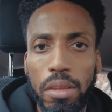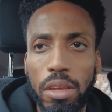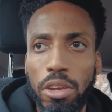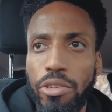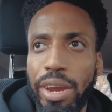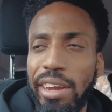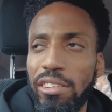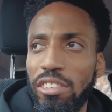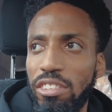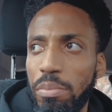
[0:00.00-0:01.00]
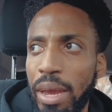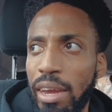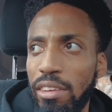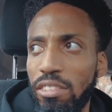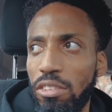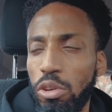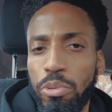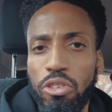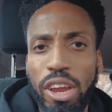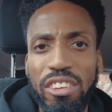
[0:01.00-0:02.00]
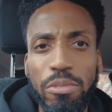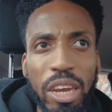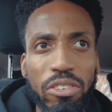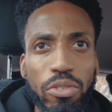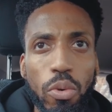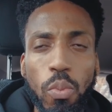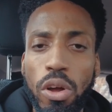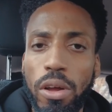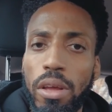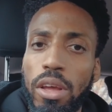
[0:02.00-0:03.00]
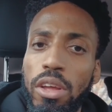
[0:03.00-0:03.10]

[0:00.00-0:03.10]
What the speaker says: Creating space. You're creating space for what?